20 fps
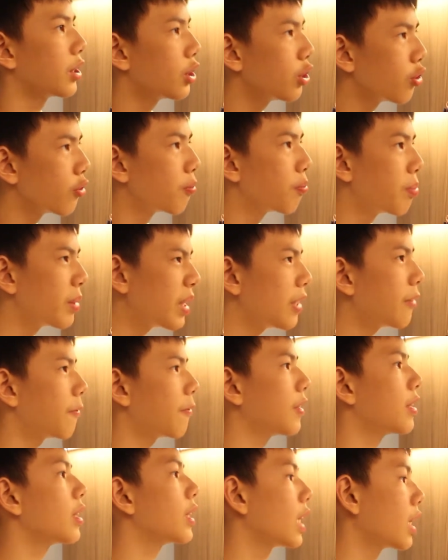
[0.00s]
new
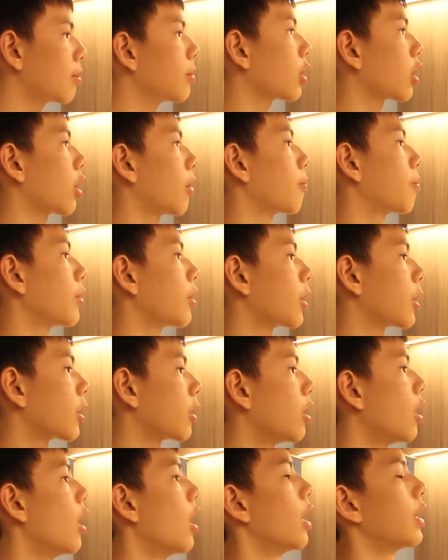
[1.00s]
beefy gaming
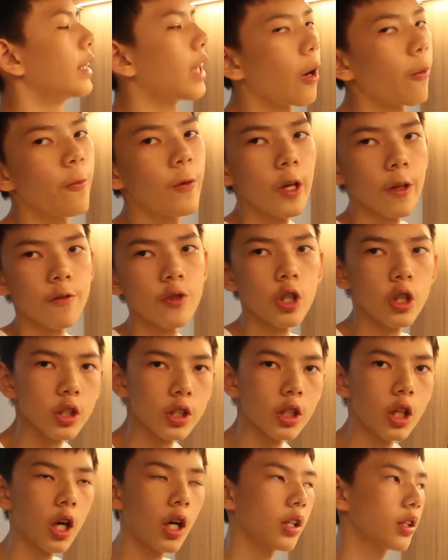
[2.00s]
computer that we have
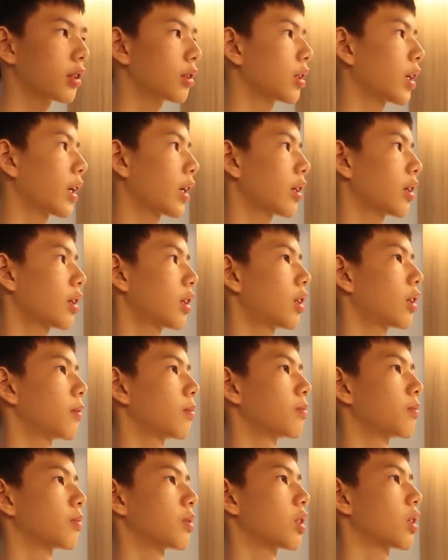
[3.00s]
just gotten like a
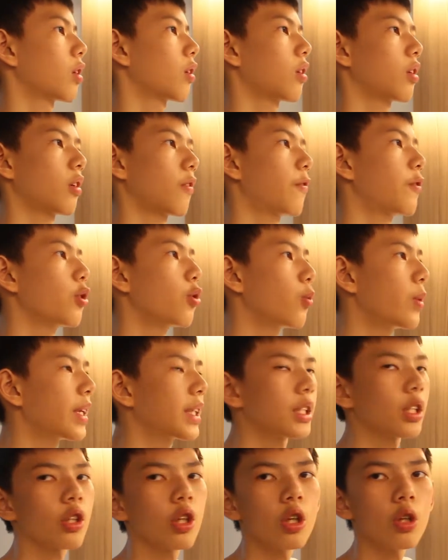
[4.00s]
few
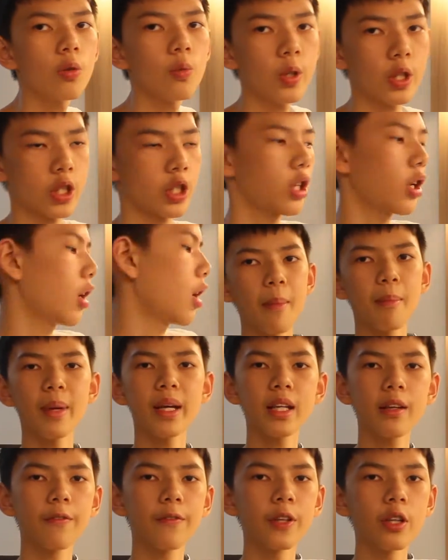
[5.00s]
weeks ago, which I
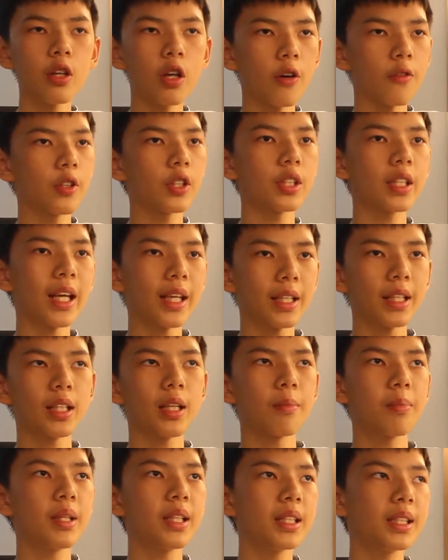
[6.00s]
made a video of us getting
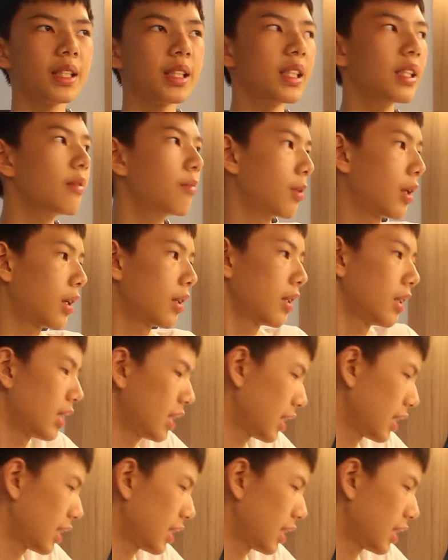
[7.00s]
the PC, but